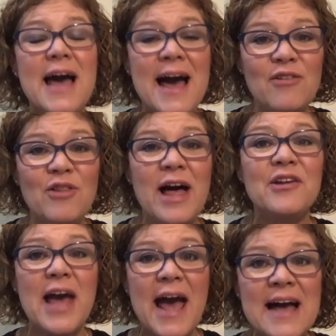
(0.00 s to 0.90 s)
out
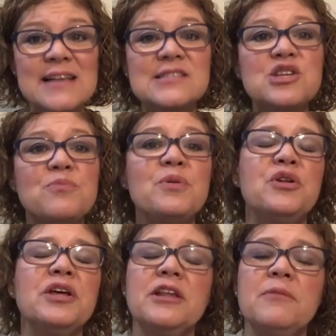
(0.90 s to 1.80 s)
loud as they're
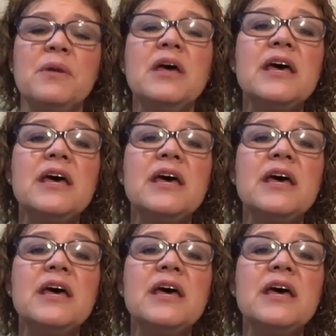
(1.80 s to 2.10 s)
building them.